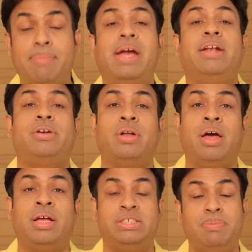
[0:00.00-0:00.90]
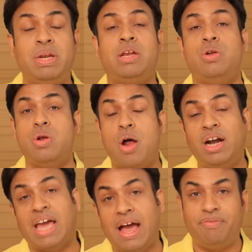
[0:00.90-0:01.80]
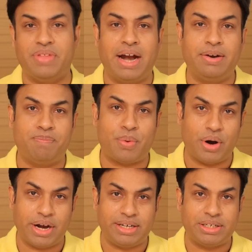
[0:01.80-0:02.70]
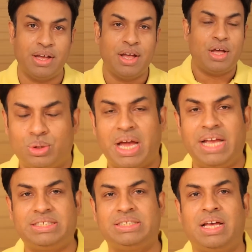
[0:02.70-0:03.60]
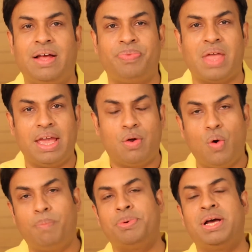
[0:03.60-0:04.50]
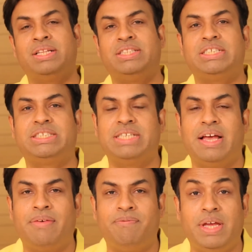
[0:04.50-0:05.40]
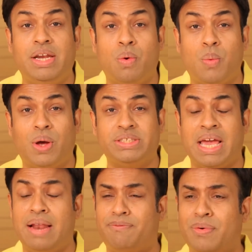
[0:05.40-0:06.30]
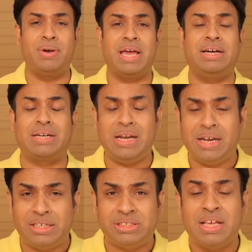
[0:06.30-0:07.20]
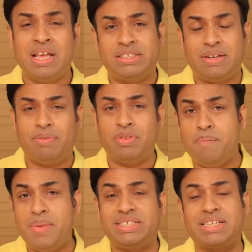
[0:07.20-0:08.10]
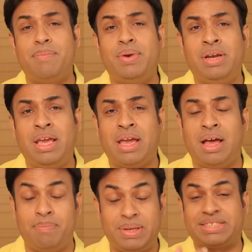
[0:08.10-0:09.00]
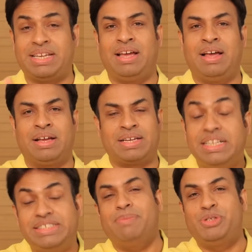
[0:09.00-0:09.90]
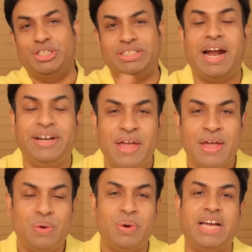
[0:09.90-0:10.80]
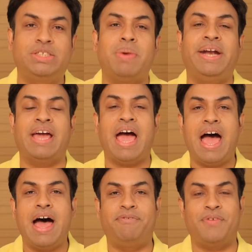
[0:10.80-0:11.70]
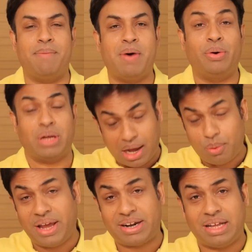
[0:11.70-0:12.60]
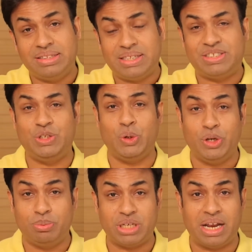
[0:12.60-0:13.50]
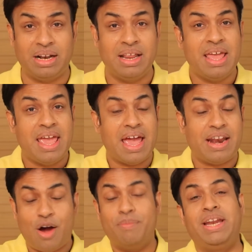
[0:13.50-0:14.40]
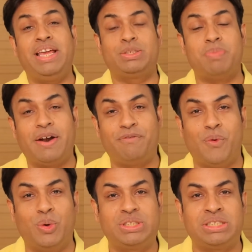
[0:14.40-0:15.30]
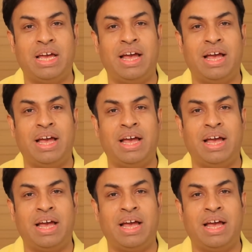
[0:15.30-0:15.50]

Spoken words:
I might simply not have that product. So guys, I hope this video was helpful and it clears some of the misconceptions that you guys might have about how I run this YouTube channel and how many smartphones